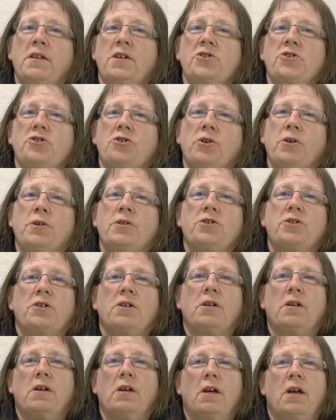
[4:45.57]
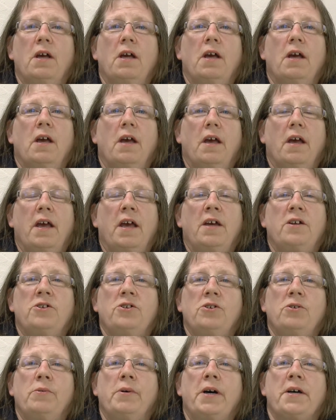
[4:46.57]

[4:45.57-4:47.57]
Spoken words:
the church and to